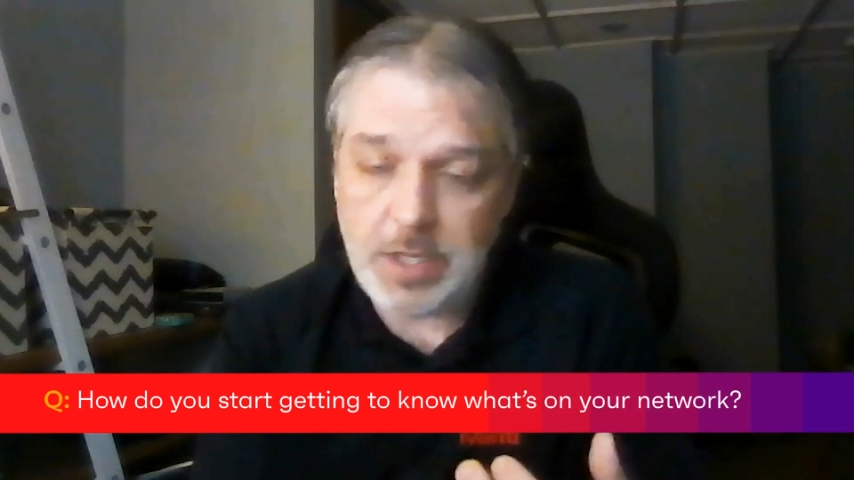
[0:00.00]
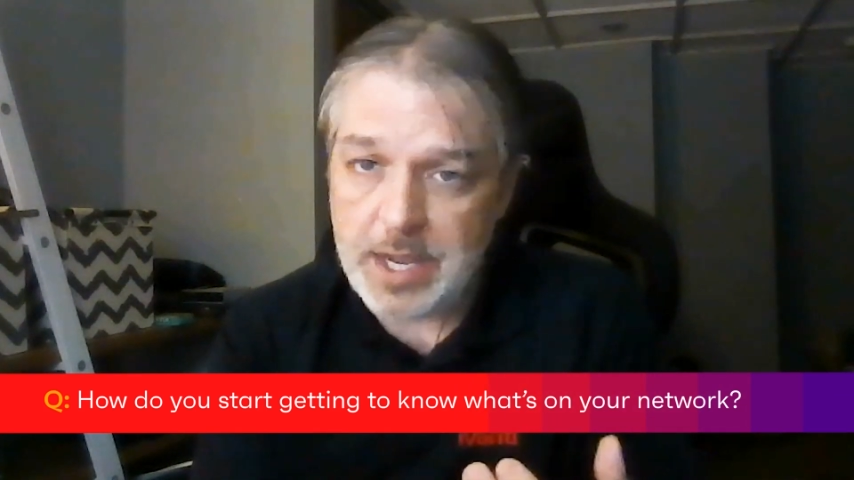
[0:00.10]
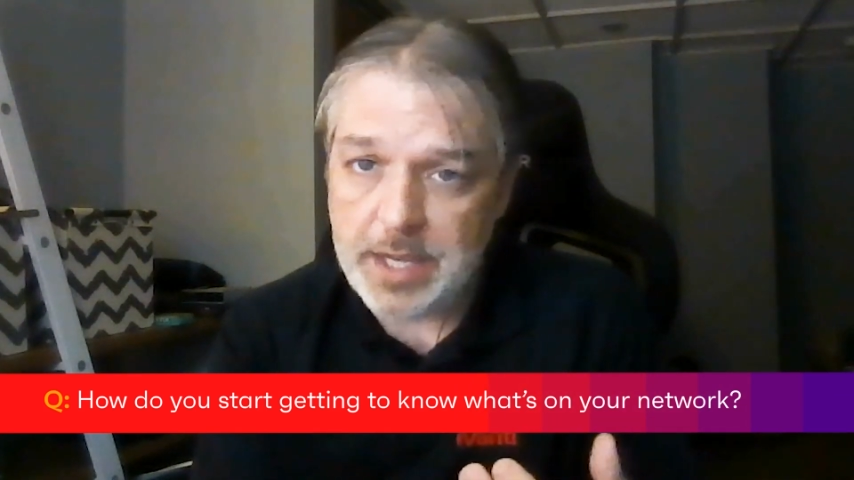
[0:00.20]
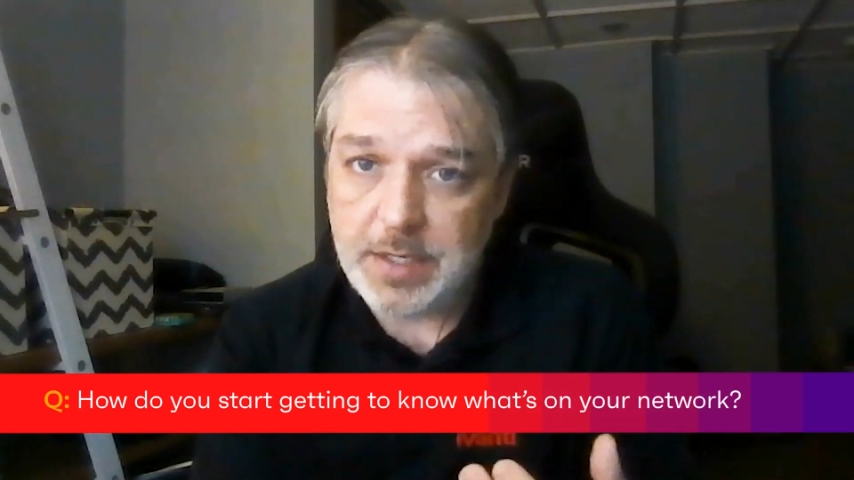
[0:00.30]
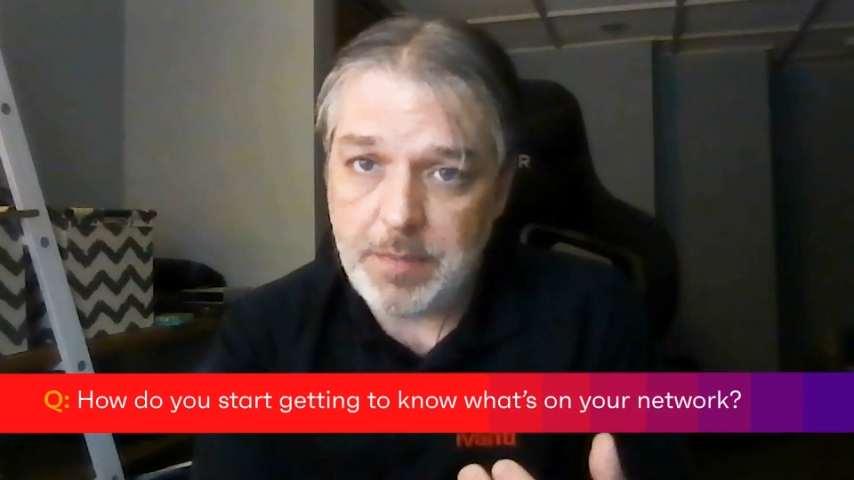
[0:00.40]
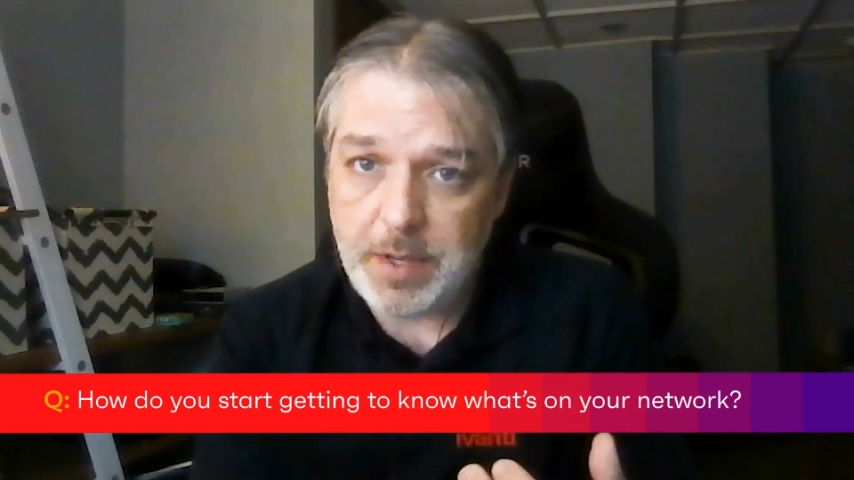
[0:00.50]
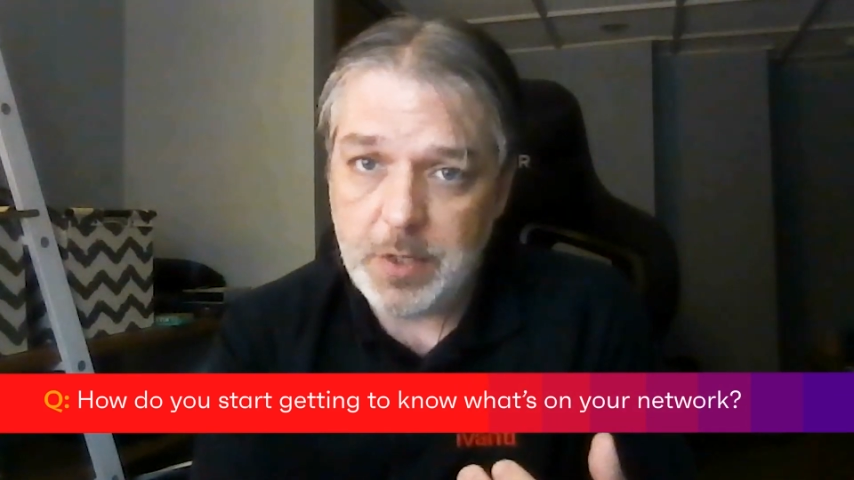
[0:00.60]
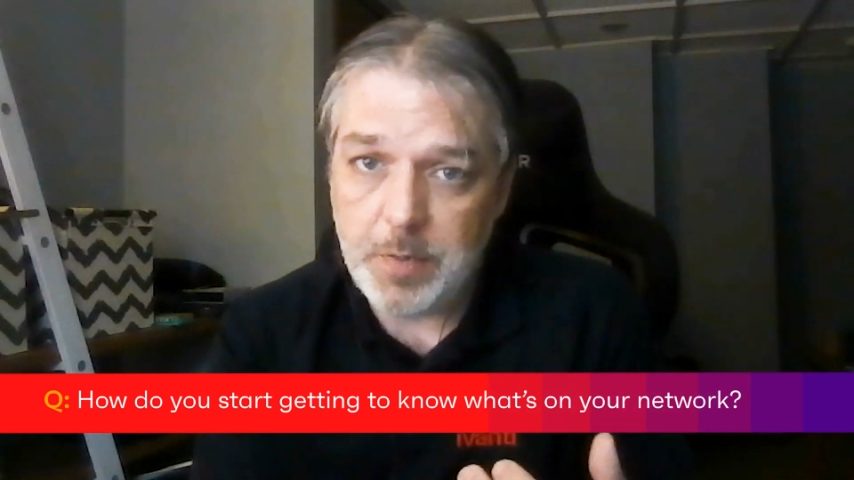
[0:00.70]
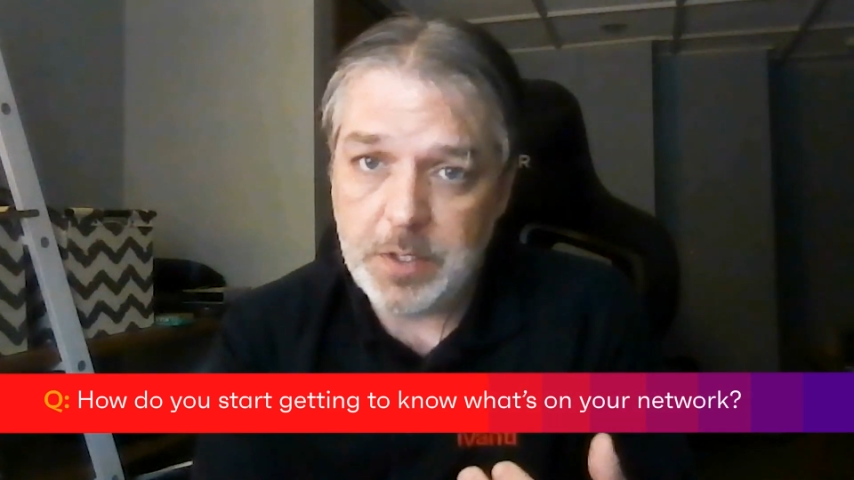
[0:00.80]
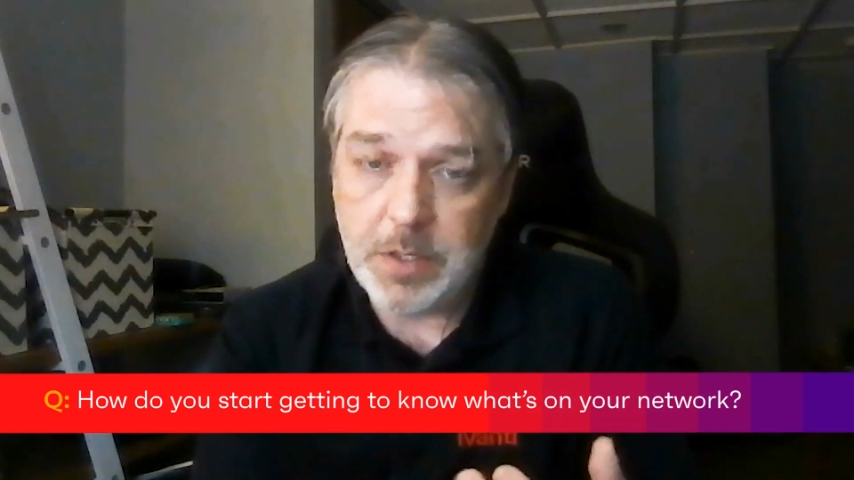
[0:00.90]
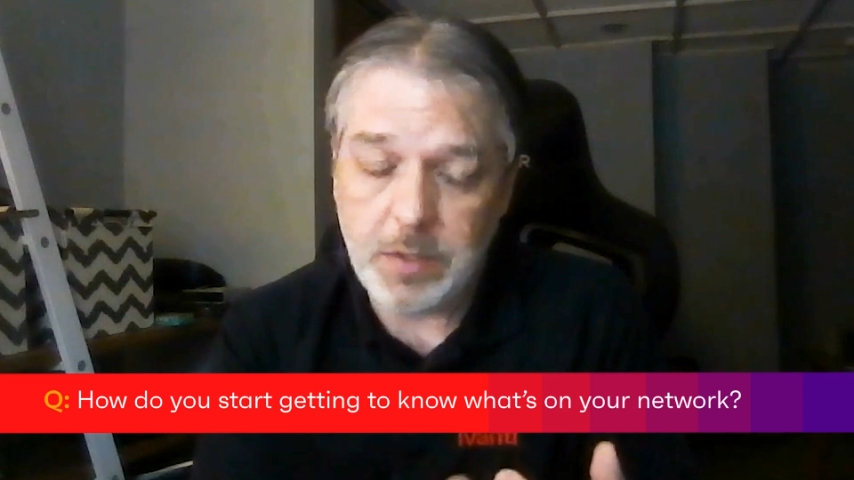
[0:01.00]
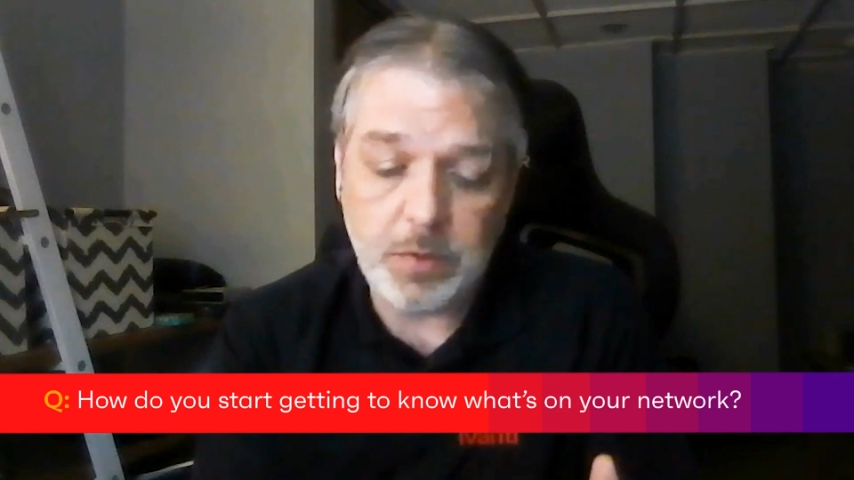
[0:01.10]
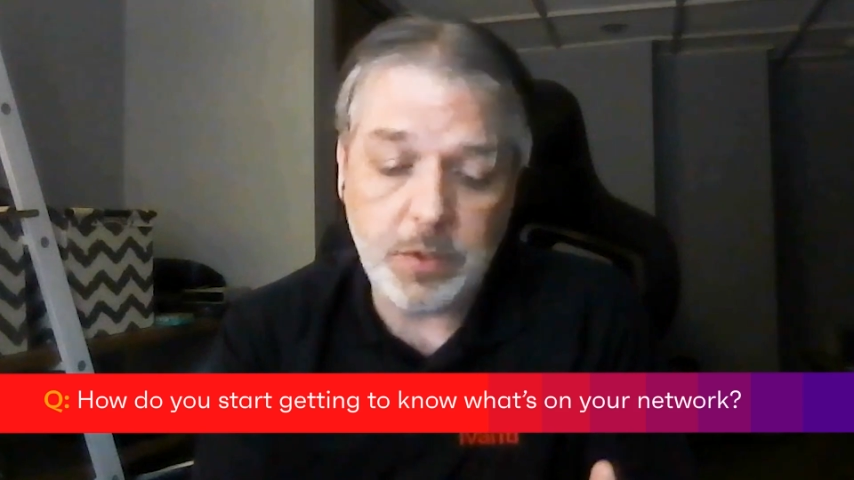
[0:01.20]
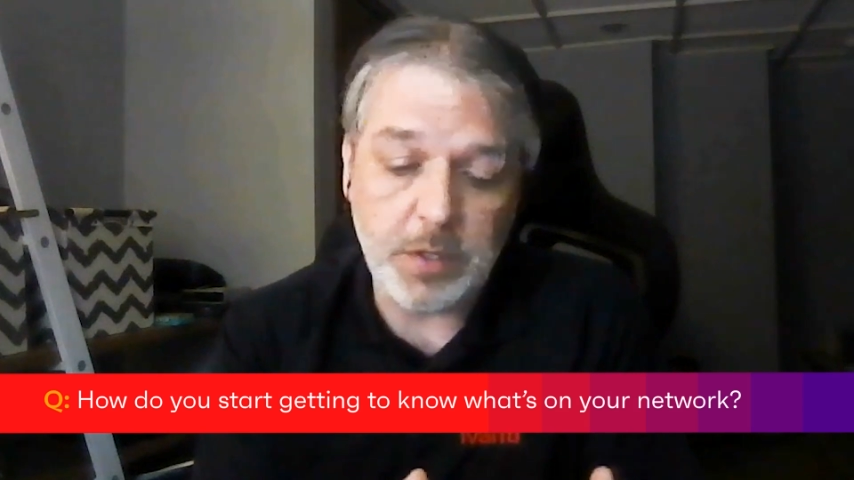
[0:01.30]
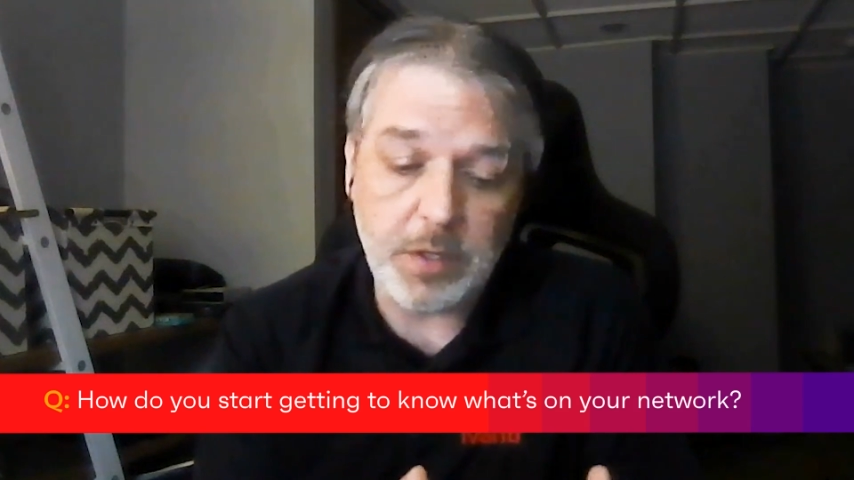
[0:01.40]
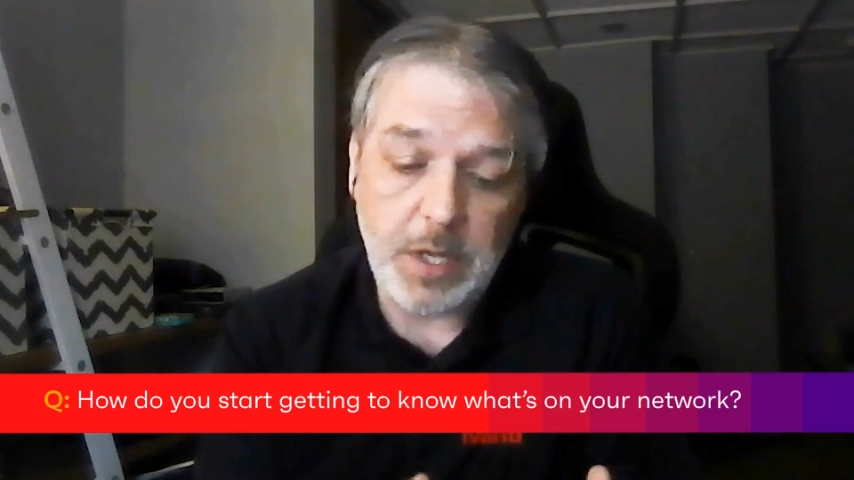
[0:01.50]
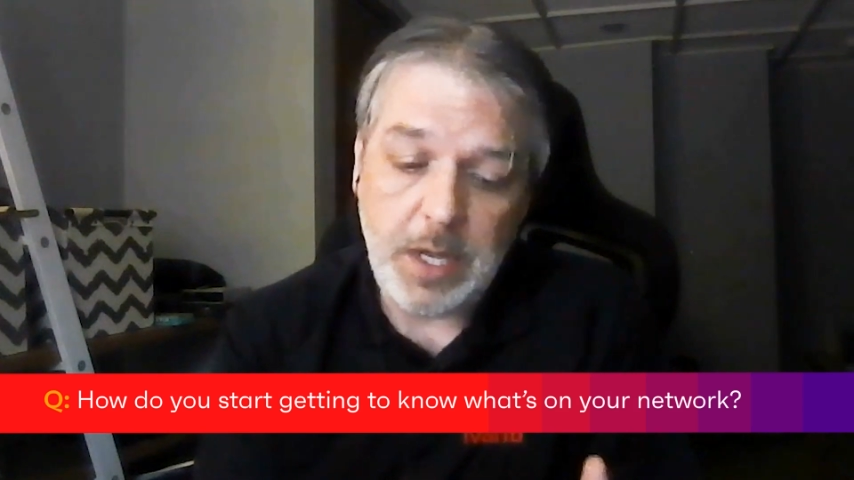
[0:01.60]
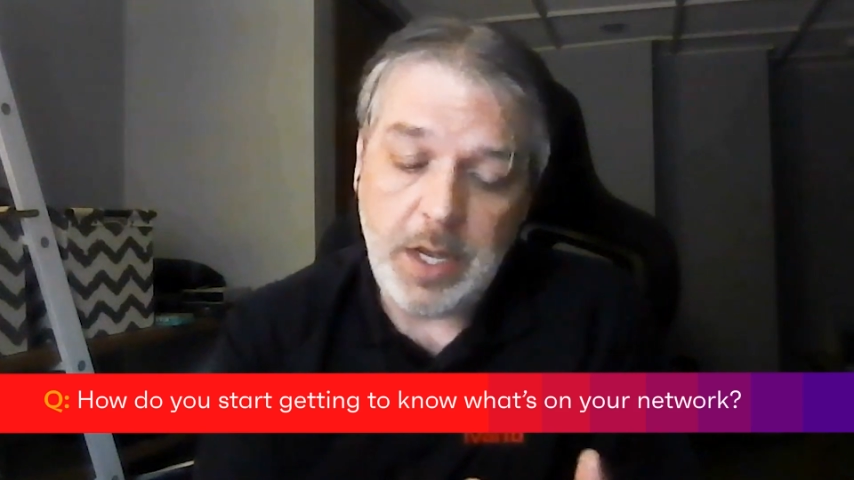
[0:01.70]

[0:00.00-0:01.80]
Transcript: the asset management solution,